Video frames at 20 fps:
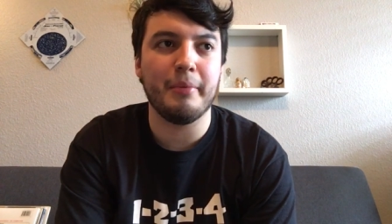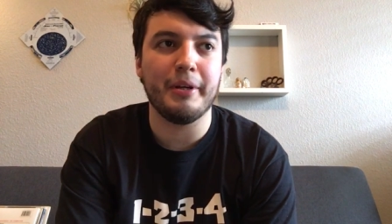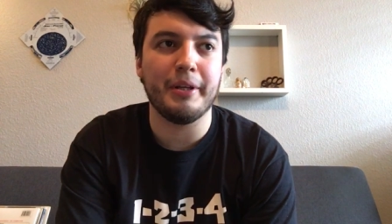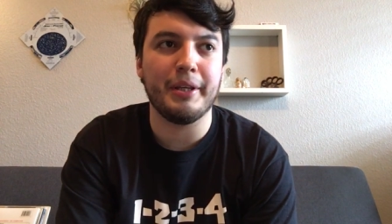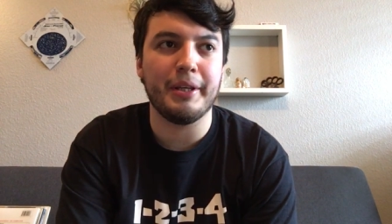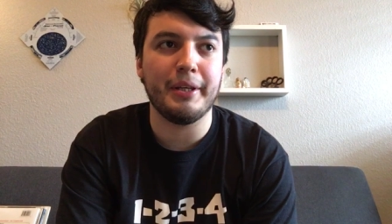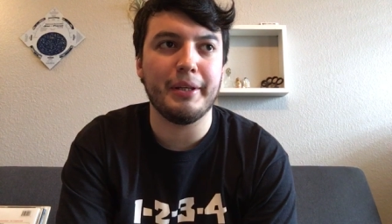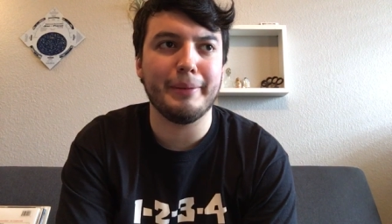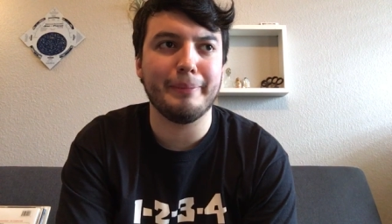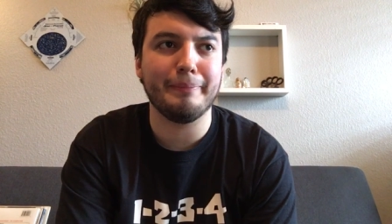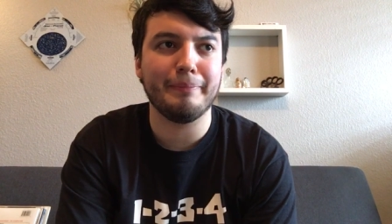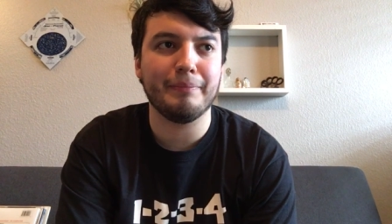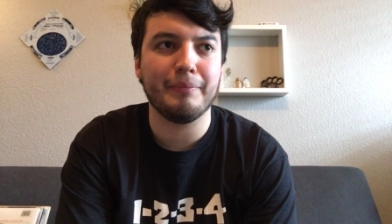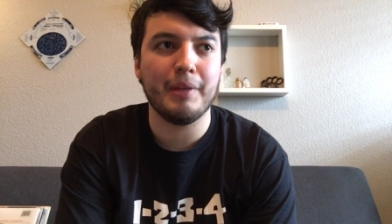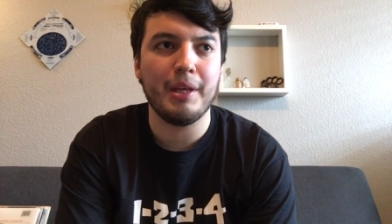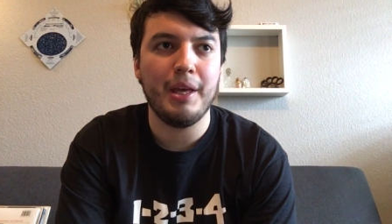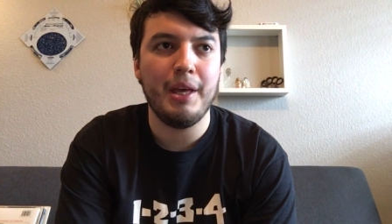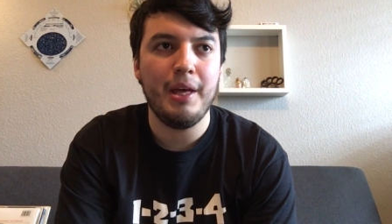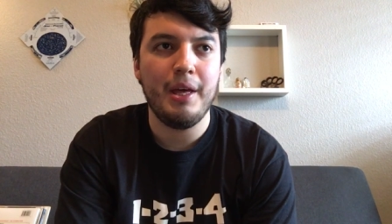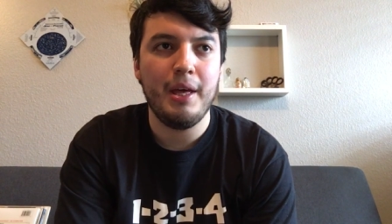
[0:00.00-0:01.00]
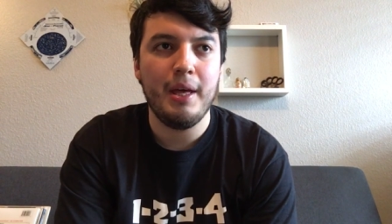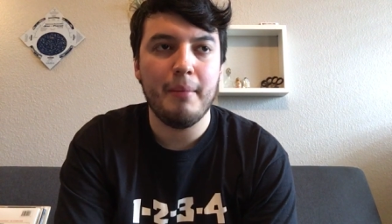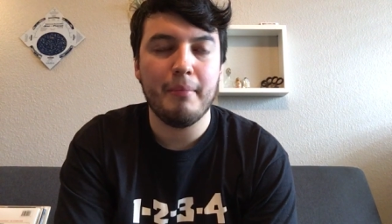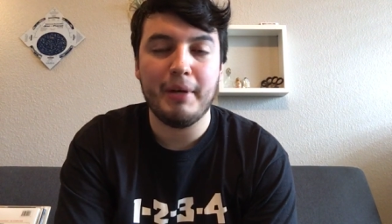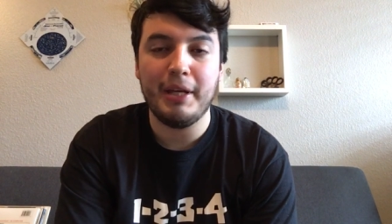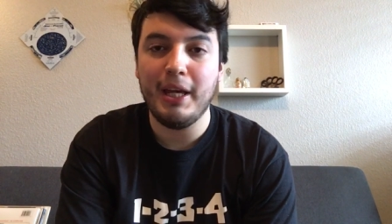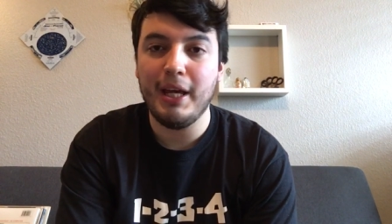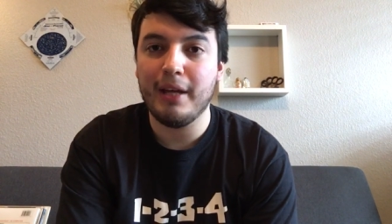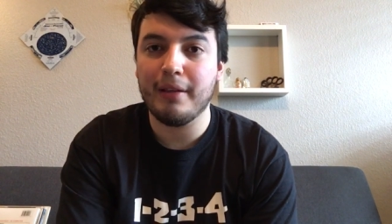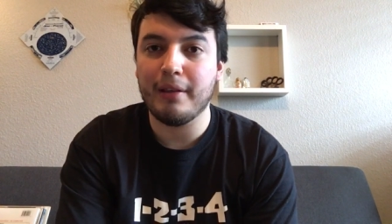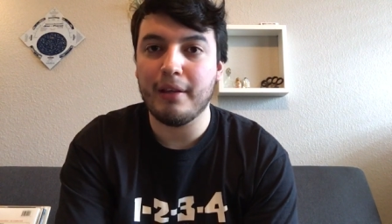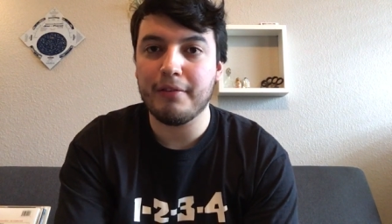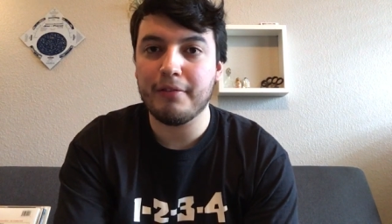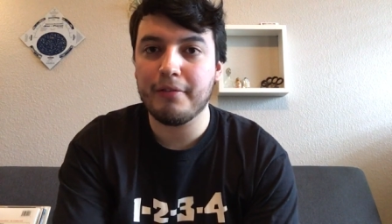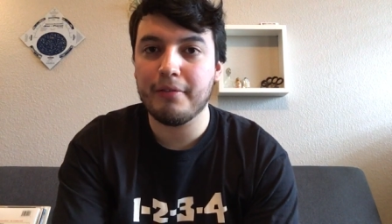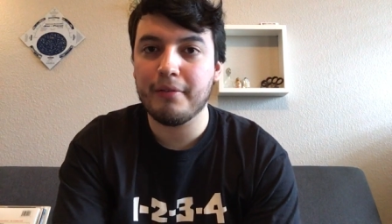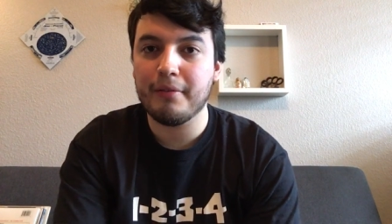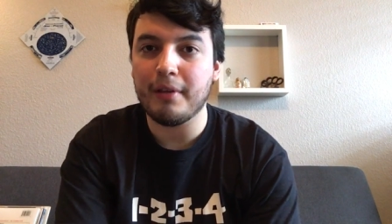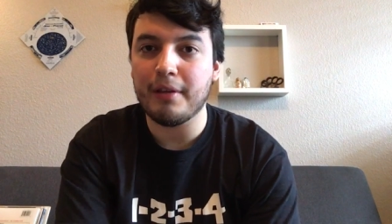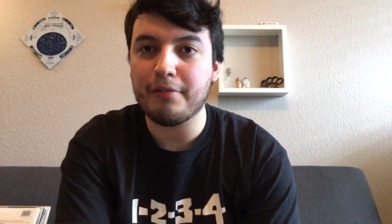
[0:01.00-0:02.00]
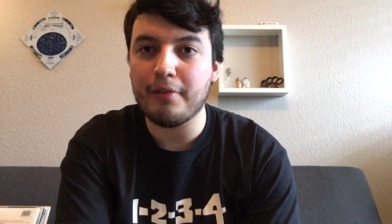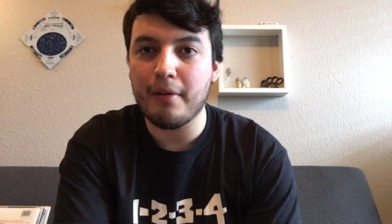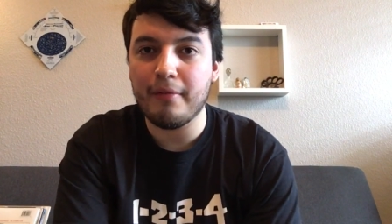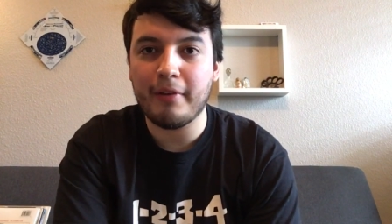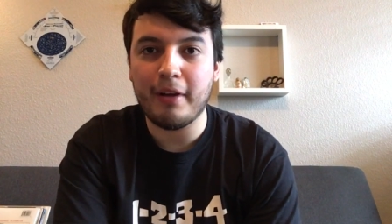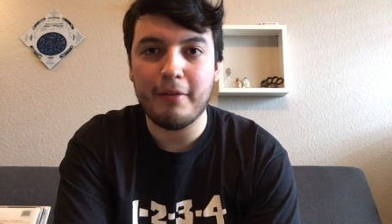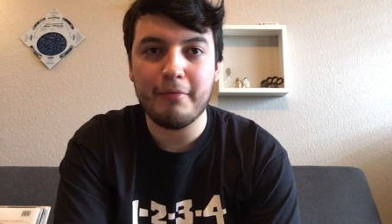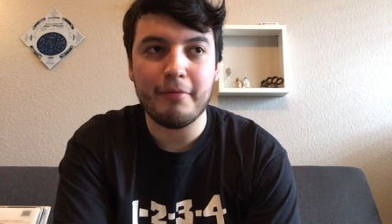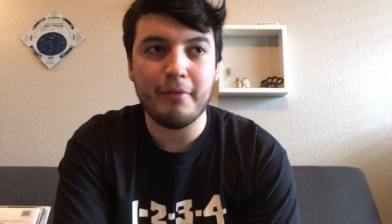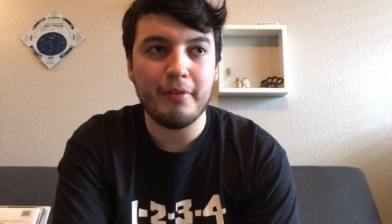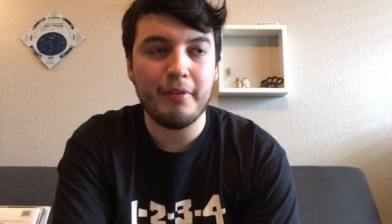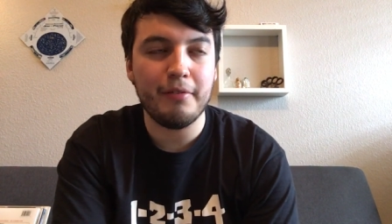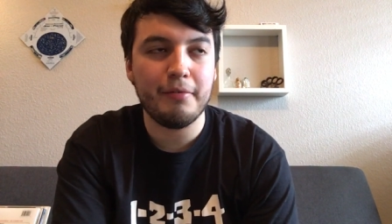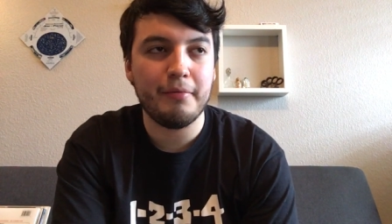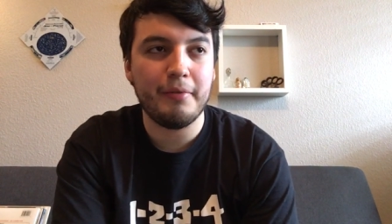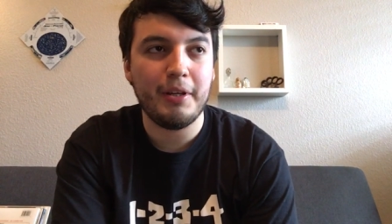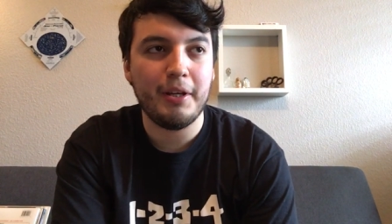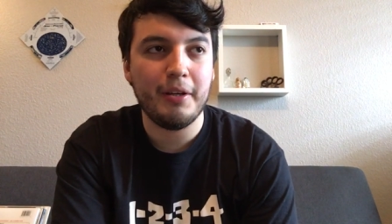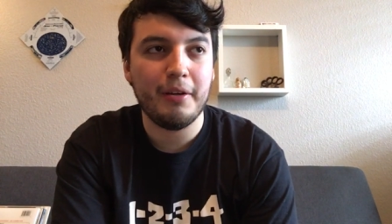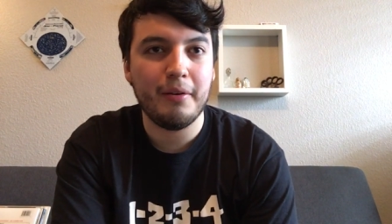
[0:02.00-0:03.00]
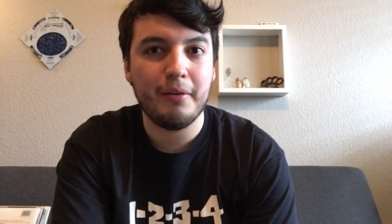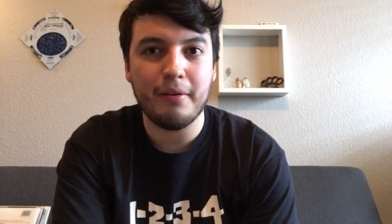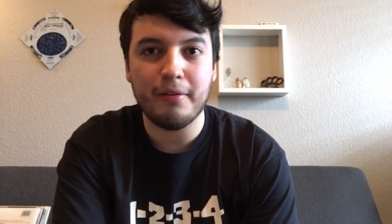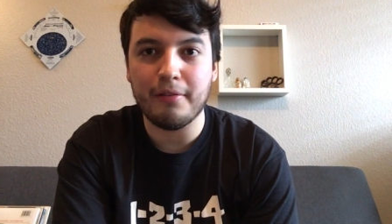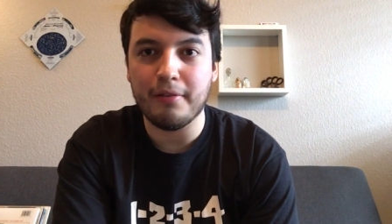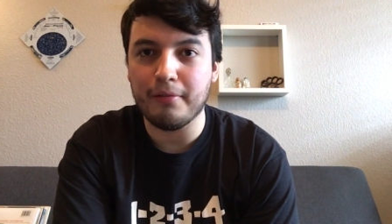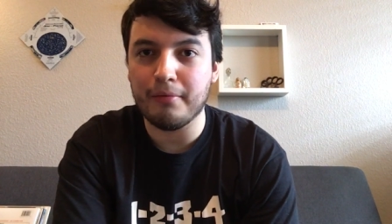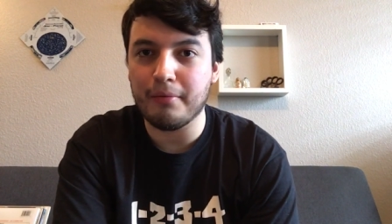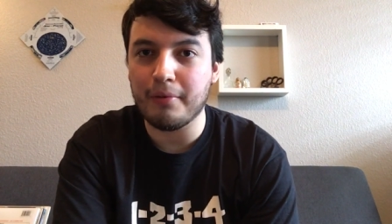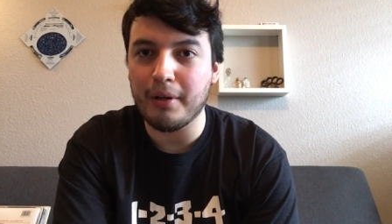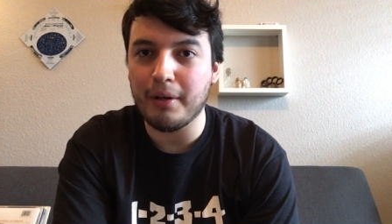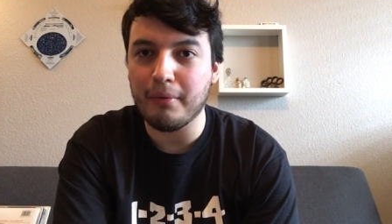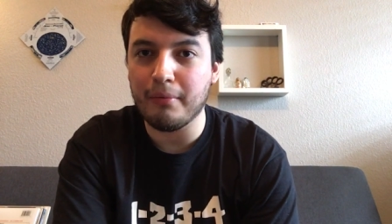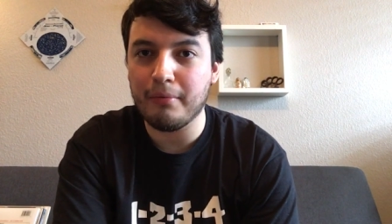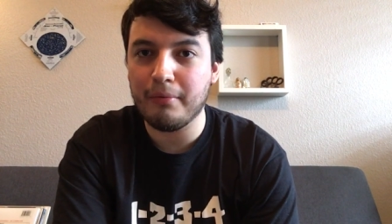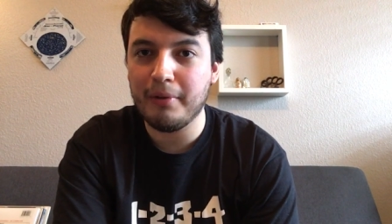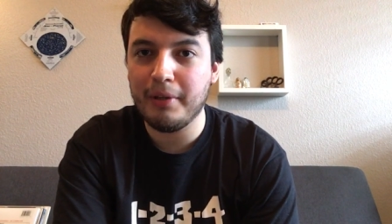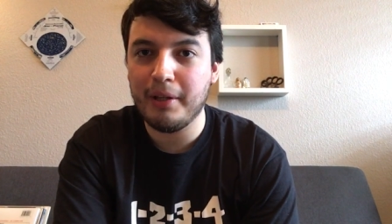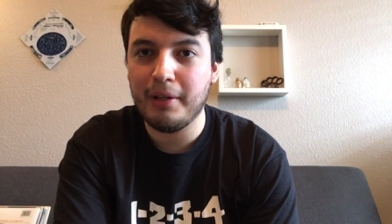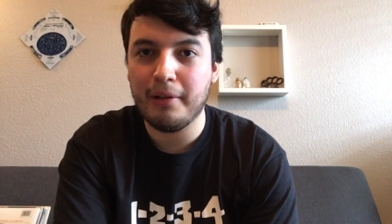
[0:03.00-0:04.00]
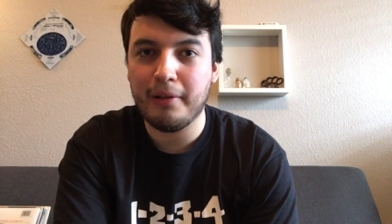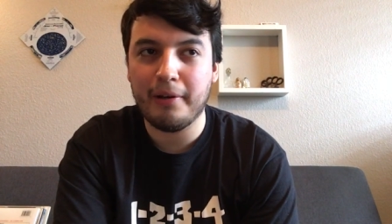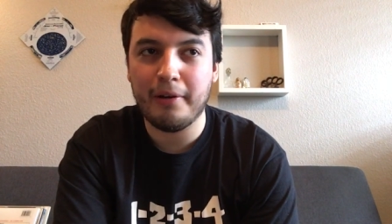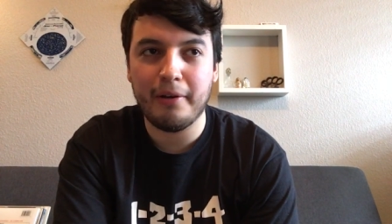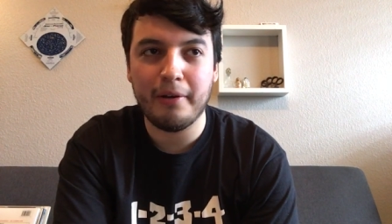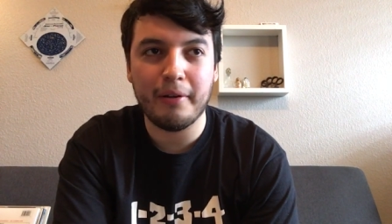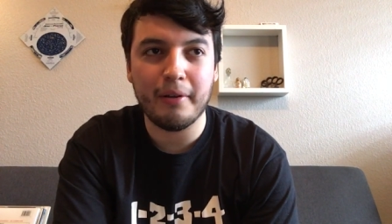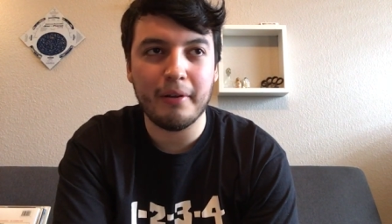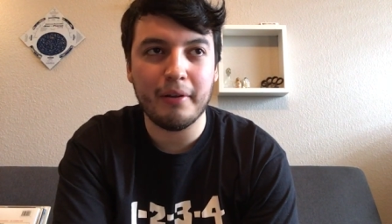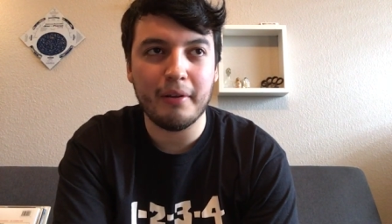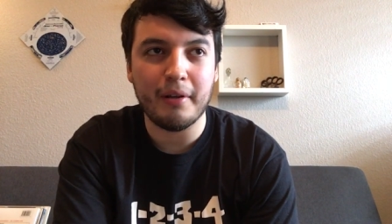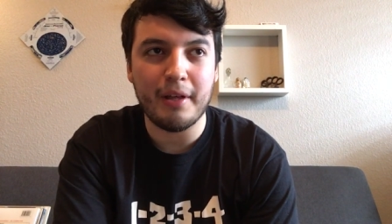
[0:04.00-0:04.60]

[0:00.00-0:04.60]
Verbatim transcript: But um, but yeah, that's, that's all I've got for this video. This is running really long.